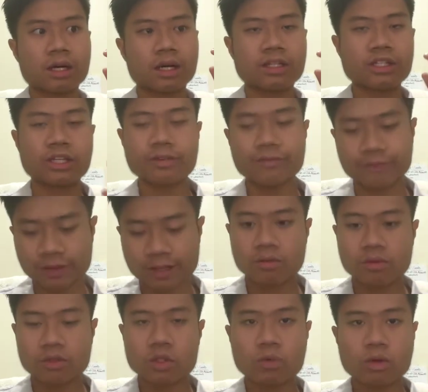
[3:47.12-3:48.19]
achieved?
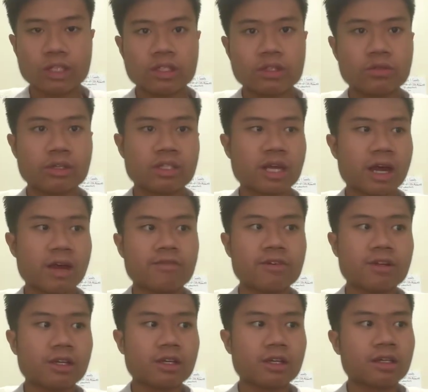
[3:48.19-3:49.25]
What you want to do is
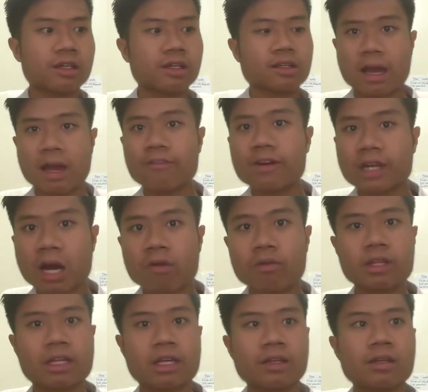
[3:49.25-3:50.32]
every now
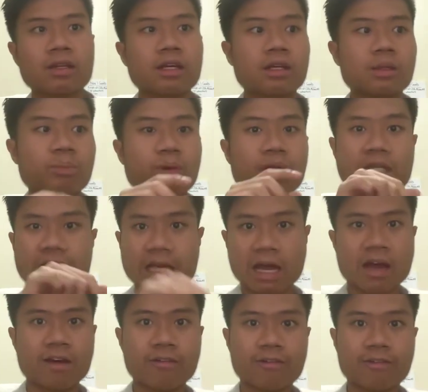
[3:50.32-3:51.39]
and then press
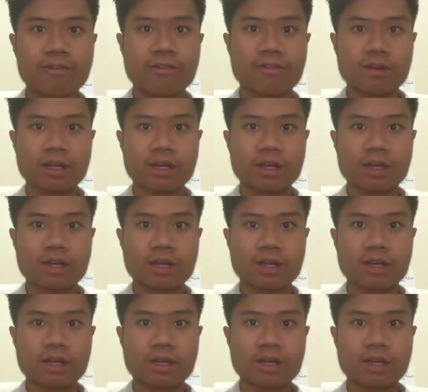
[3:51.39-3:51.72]
F.